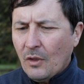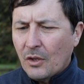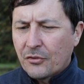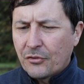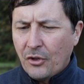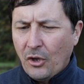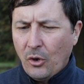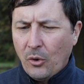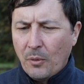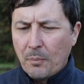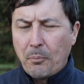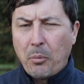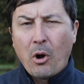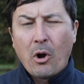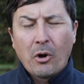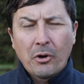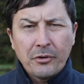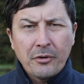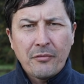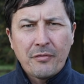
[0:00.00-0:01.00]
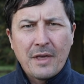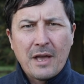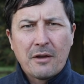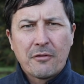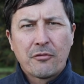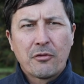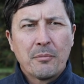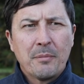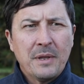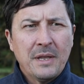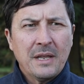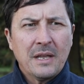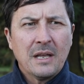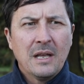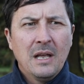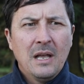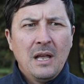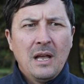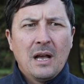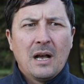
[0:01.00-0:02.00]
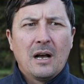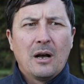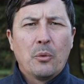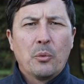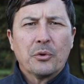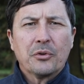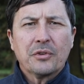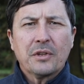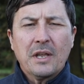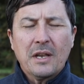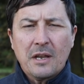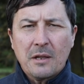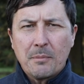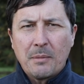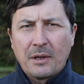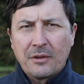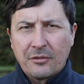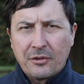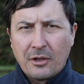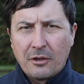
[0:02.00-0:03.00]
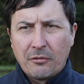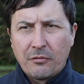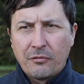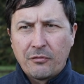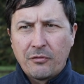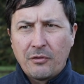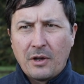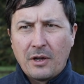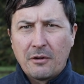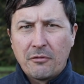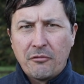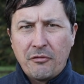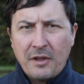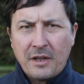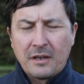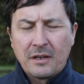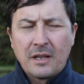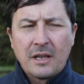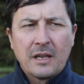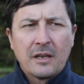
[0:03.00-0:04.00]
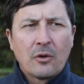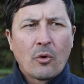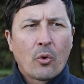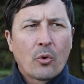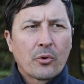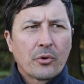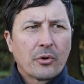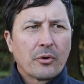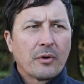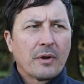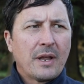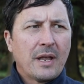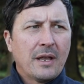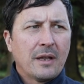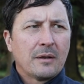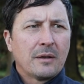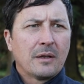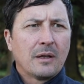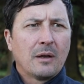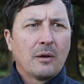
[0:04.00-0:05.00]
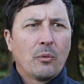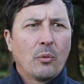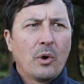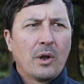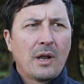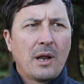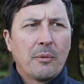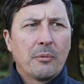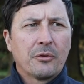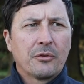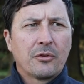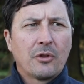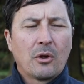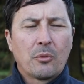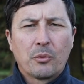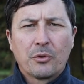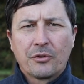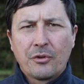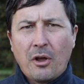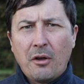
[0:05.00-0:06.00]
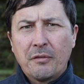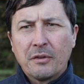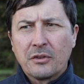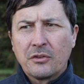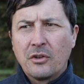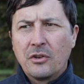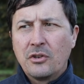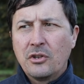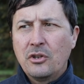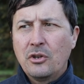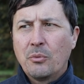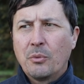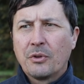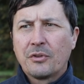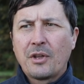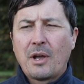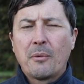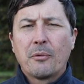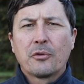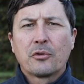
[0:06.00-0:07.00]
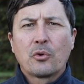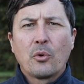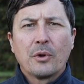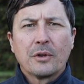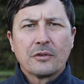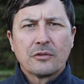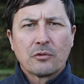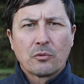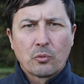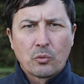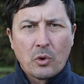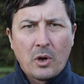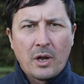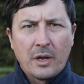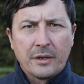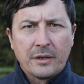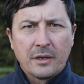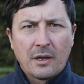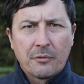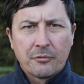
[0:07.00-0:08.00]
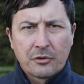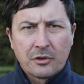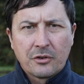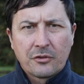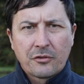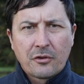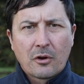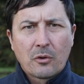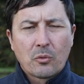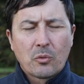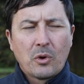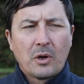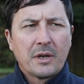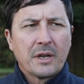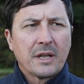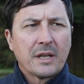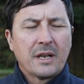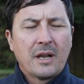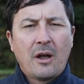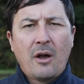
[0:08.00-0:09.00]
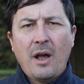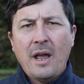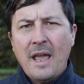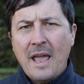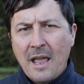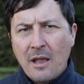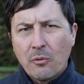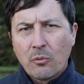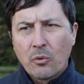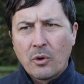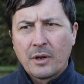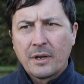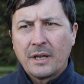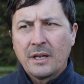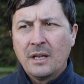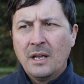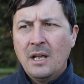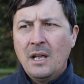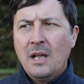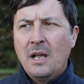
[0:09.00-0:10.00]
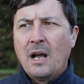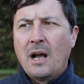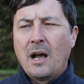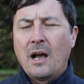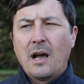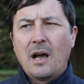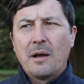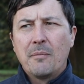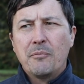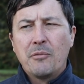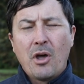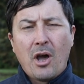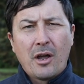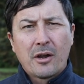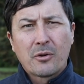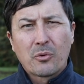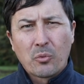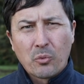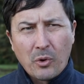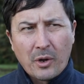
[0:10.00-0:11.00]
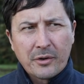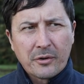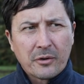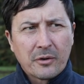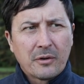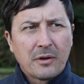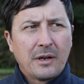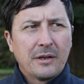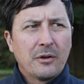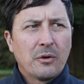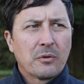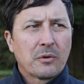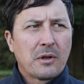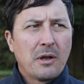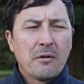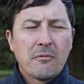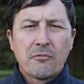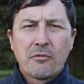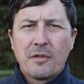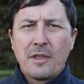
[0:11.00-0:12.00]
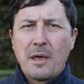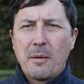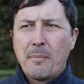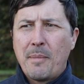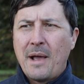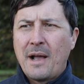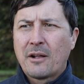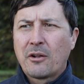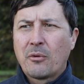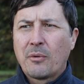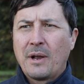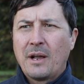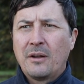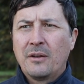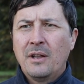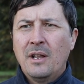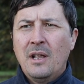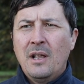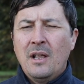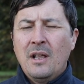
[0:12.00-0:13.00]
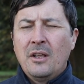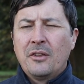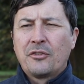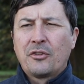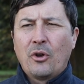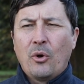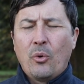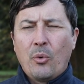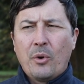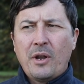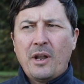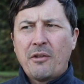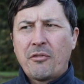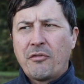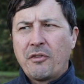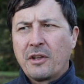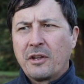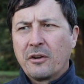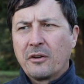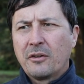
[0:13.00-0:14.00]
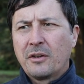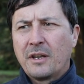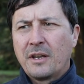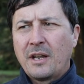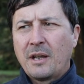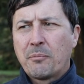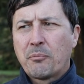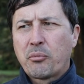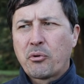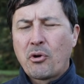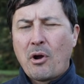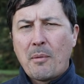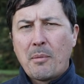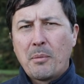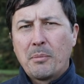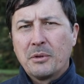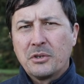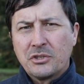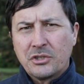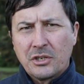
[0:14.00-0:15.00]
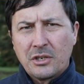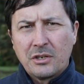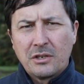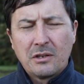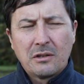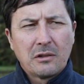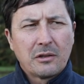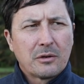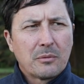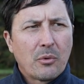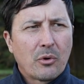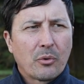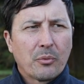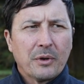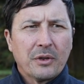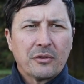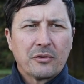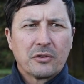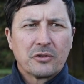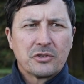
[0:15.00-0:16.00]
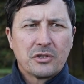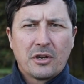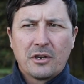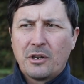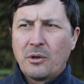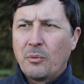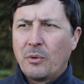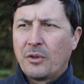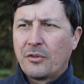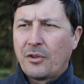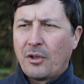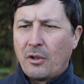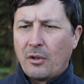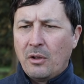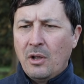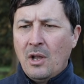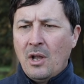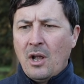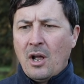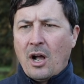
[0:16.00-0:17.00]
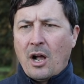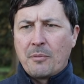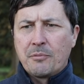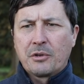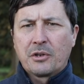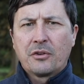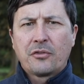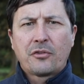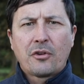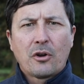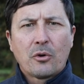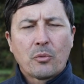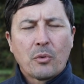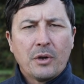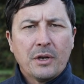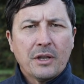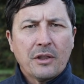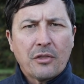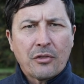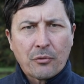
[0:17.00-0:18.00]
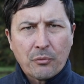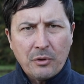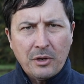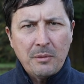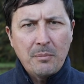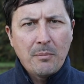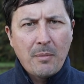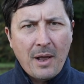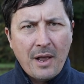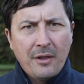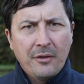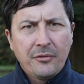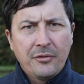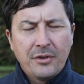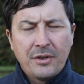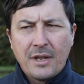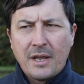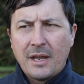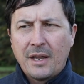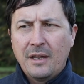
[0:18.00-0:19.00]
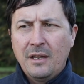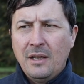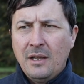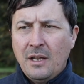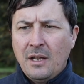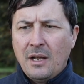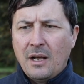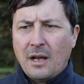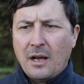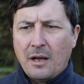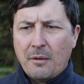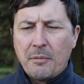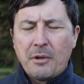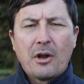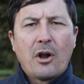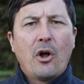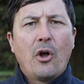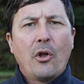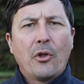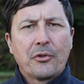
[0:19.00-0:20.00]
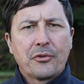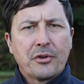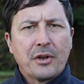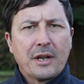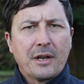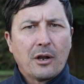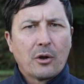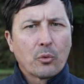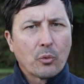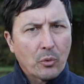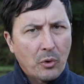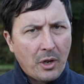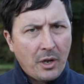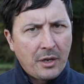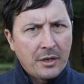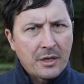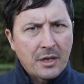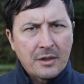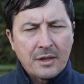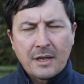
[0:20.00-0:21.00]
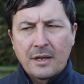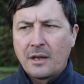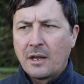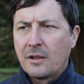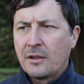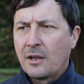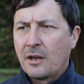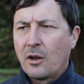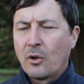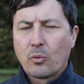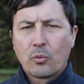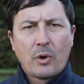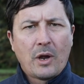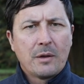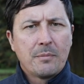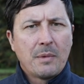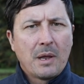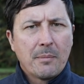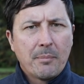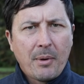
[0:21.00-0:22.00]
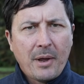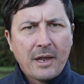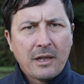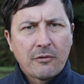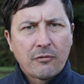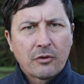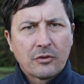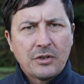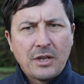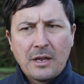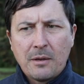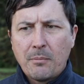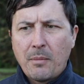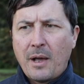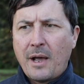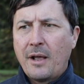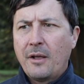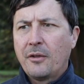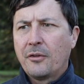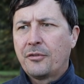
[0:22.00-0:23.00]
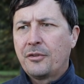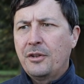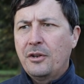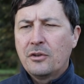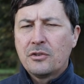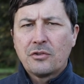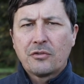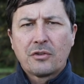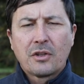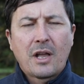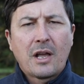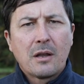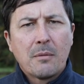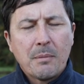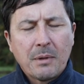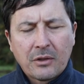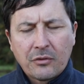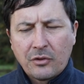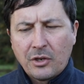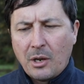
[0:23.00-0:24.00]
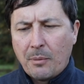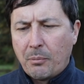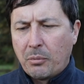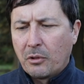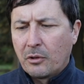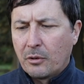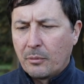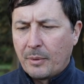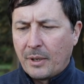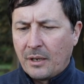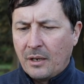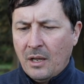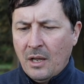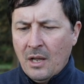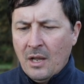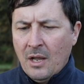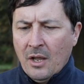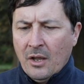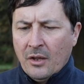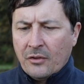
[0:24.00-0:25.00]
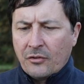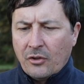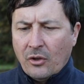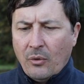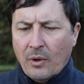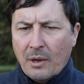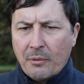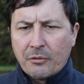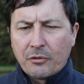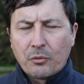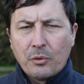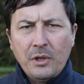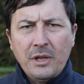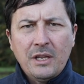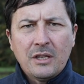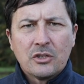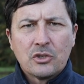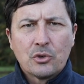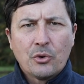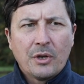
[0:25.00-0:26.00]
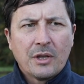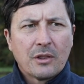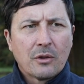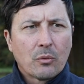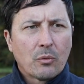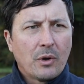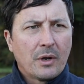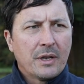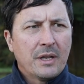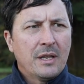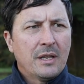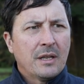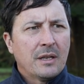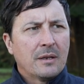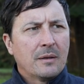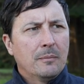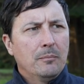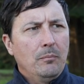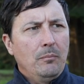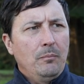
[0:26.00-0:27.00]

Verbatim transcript: So part of that for me uh, was getting myself uh, fit in order. And uh, what I was uh, resolving to do was I was going to run. I was going to start running. And I hate running. I- am not a runner. I don't come from that background. So what I figured, and I probably should have did a little more research on it, was I'll I'm going to start running three miles a day, um, and I'll alternate. I'll run and then and then I'll ride my bike for 10 miles. You know, just to kind of mix it up a little bit. So I was really enjoying the running, and